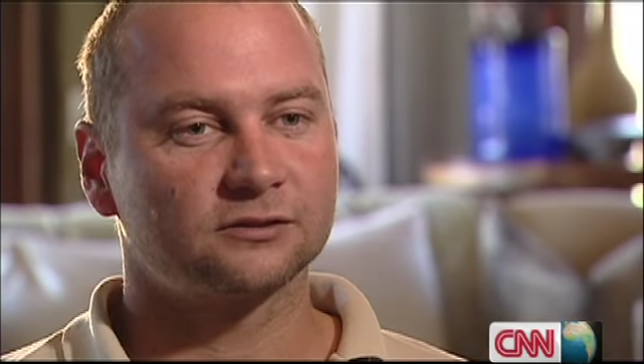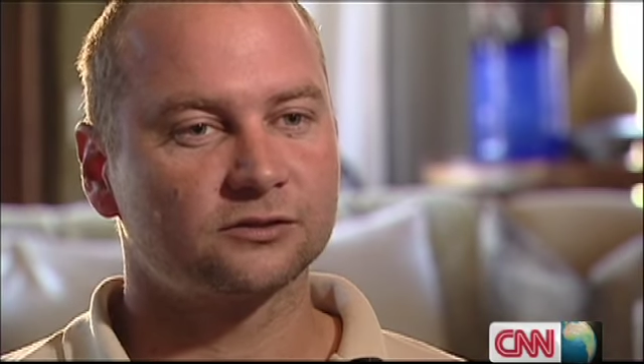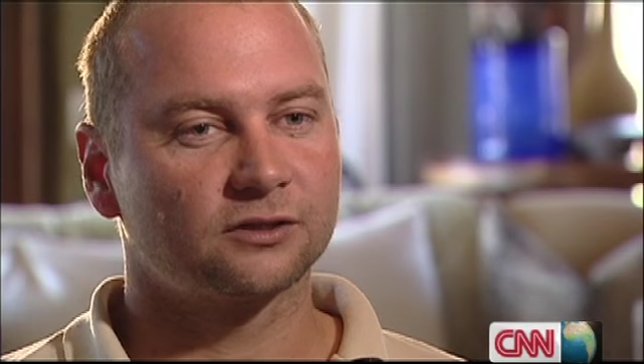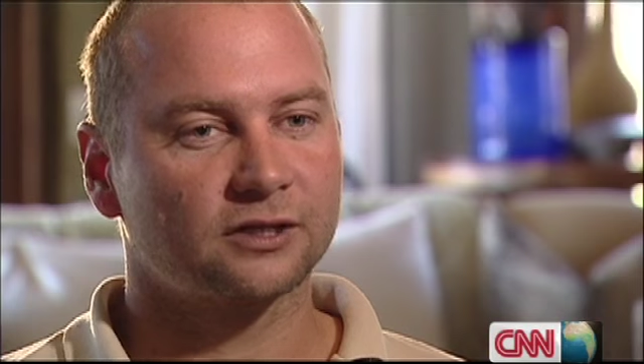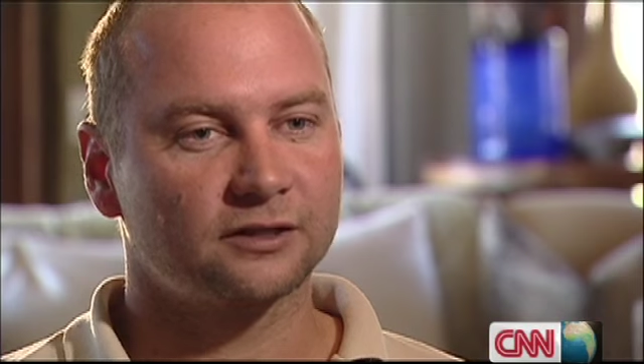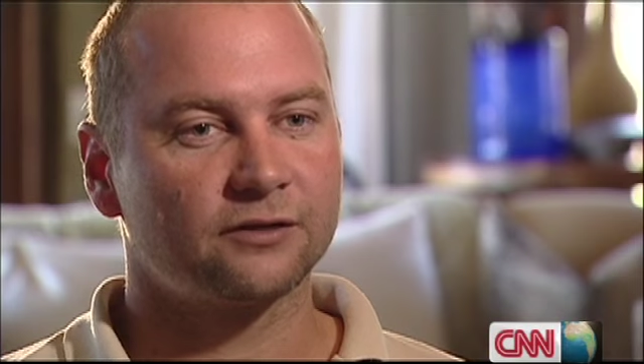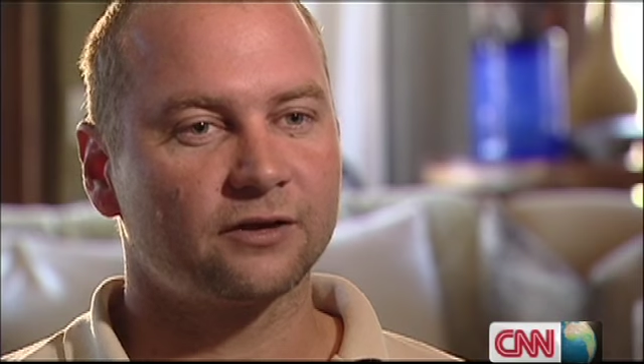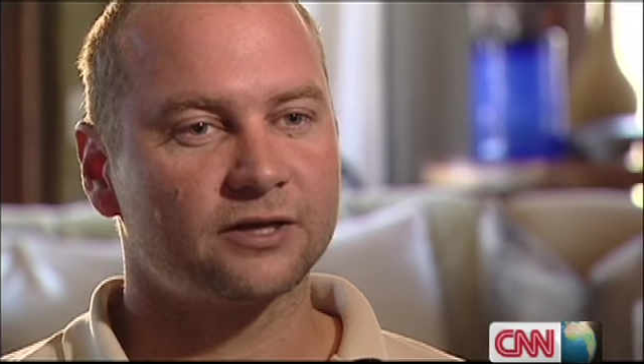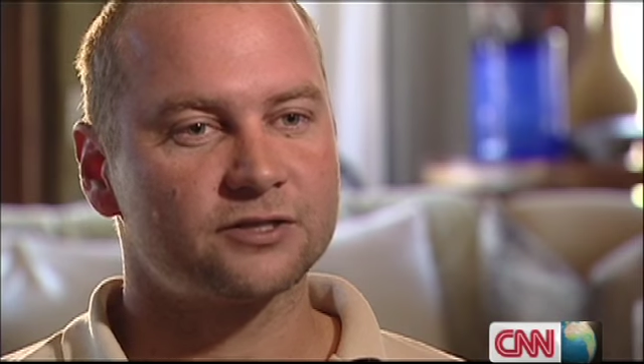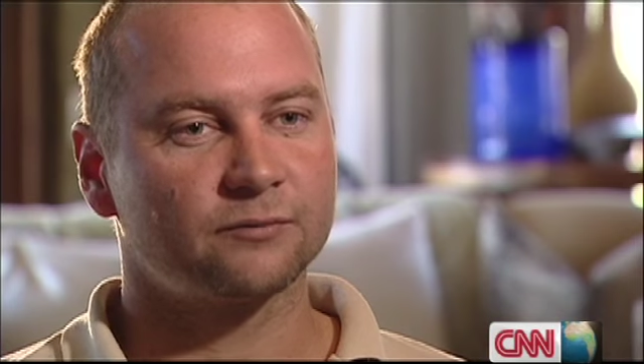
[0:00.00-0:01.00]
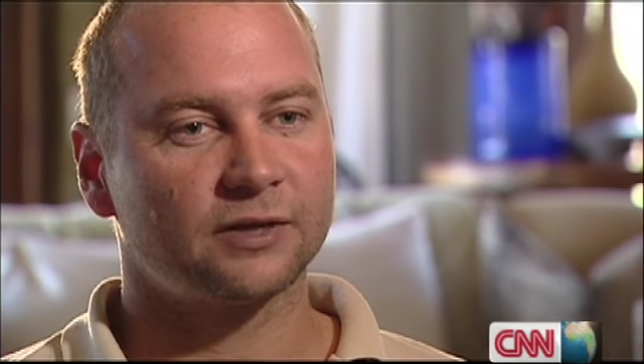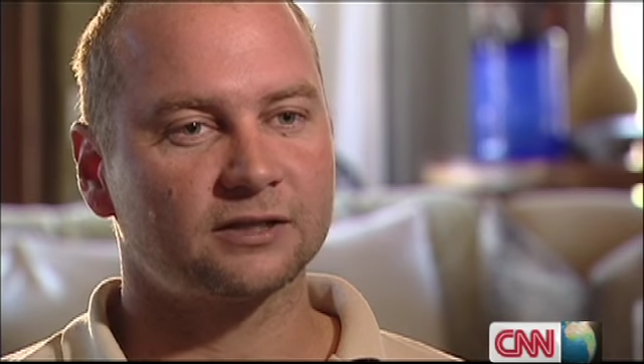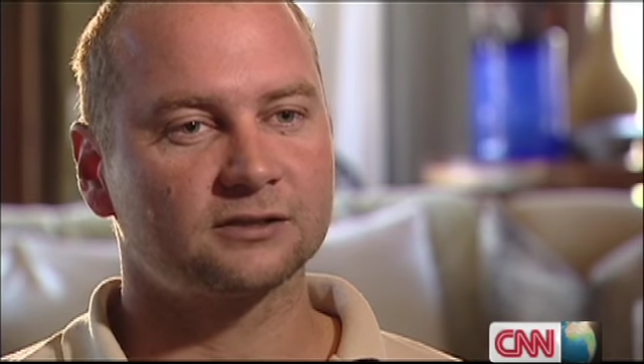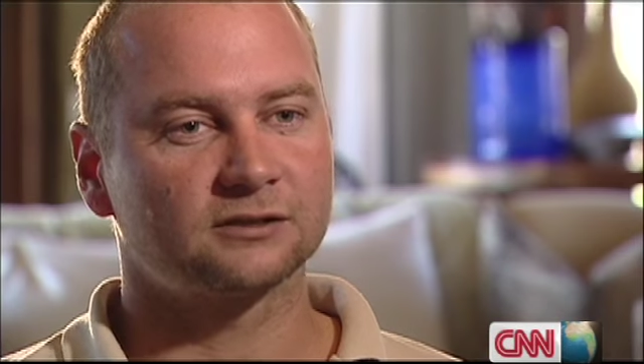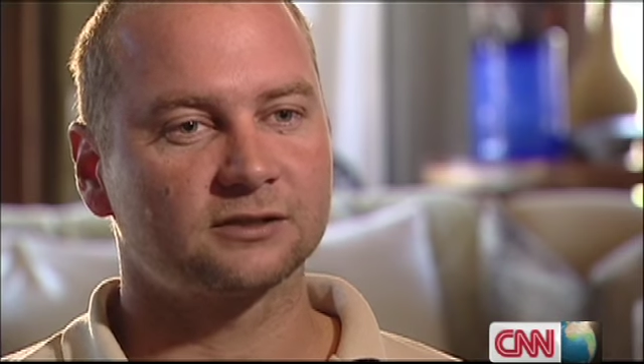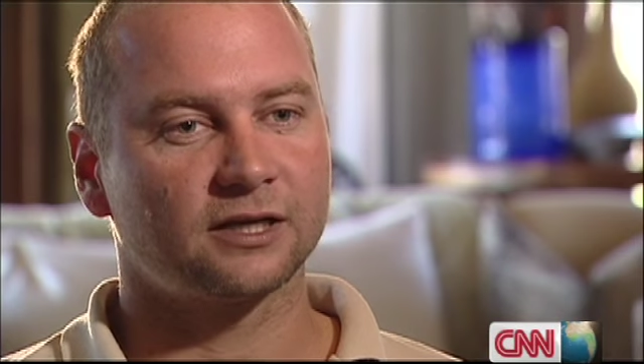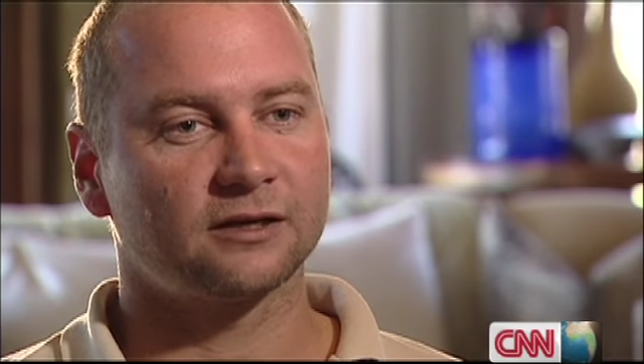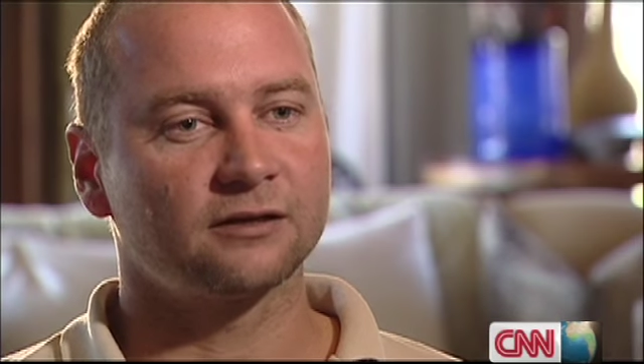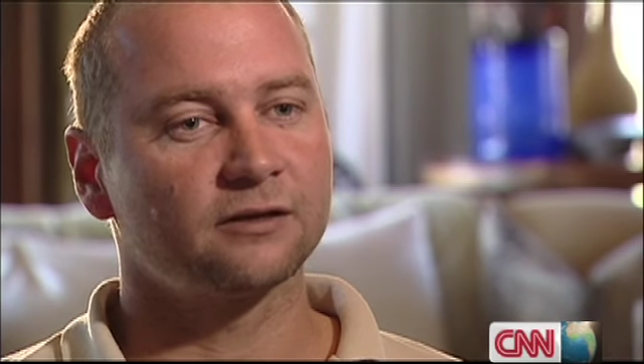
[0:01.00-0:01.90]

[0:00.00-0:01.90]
to look at their ranging patterns and